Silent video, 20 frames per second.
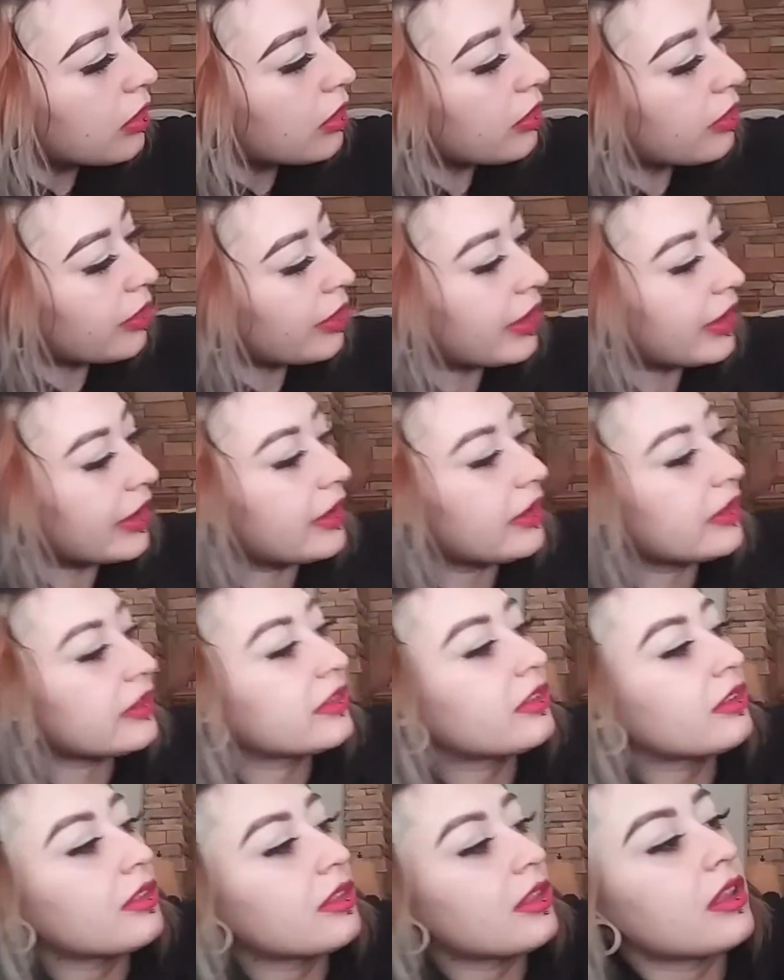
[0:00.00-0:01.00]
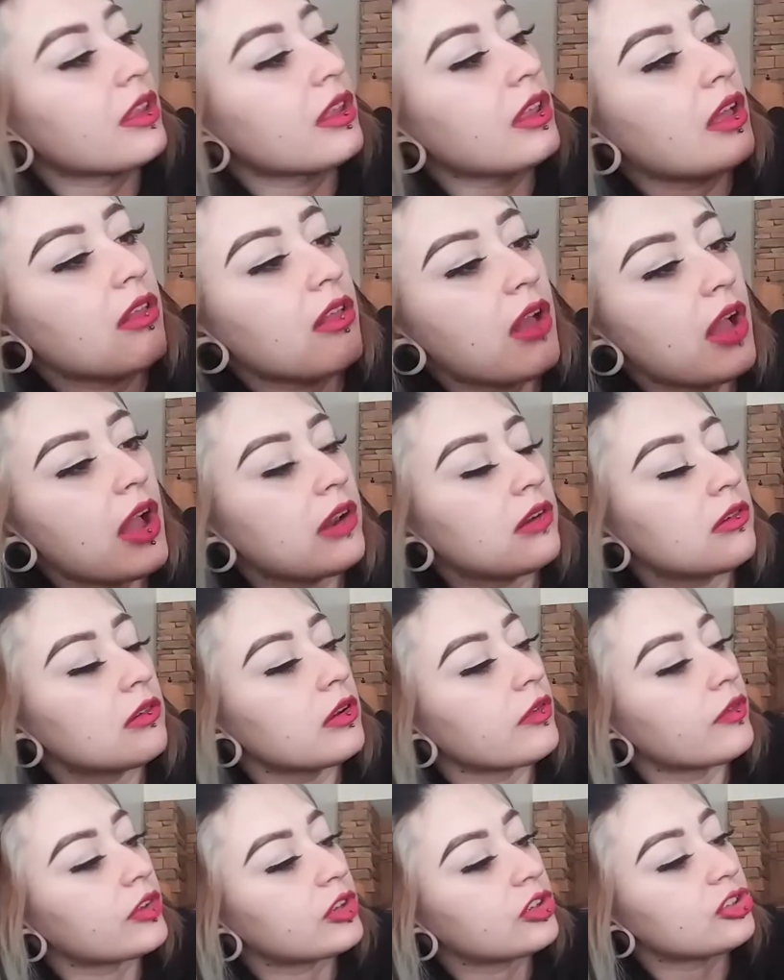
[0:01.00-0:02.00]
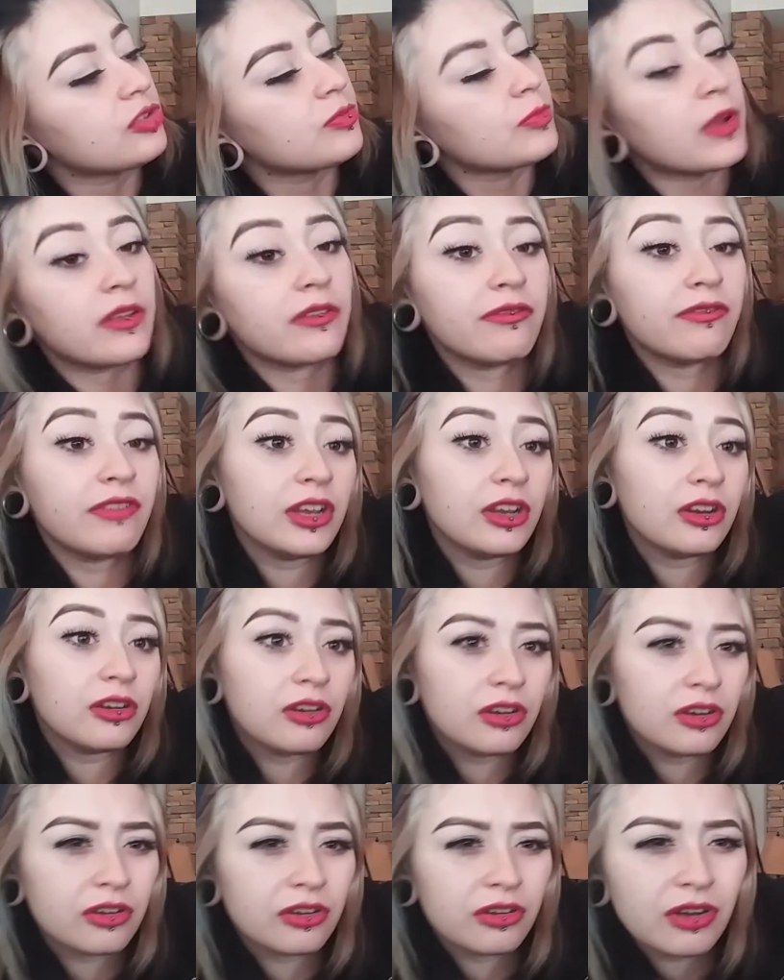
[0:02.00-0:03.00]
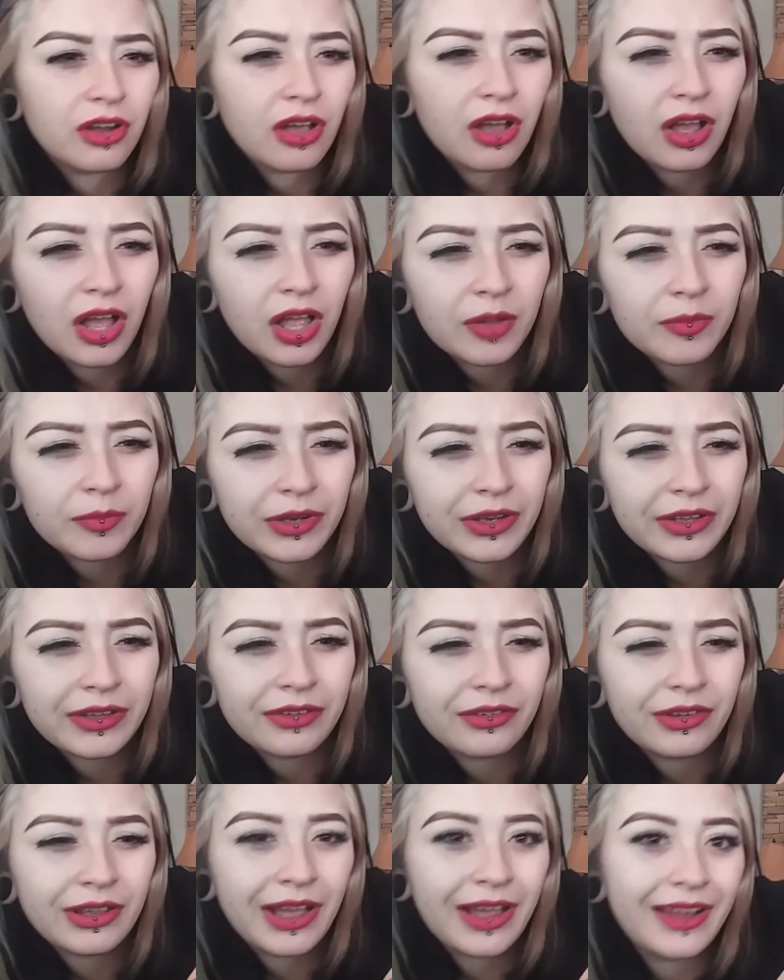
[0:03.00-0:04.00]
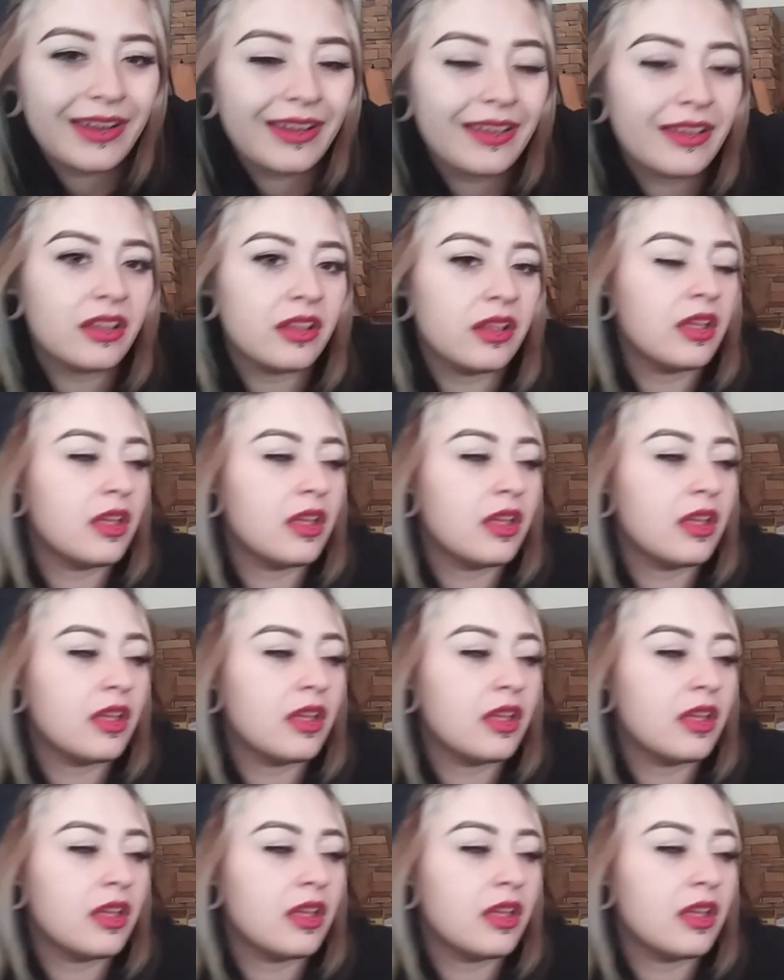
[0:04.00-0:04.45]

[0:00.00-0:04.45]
Alright, so the yellow, I don't know if it's just my finger or not, but you kind of